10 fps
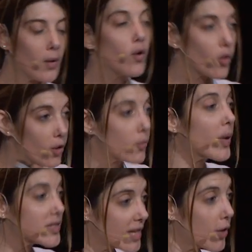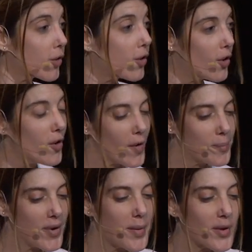or earthquakes that occur
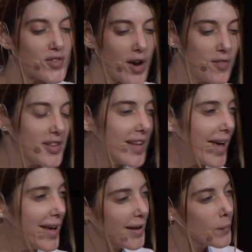pretty much every day.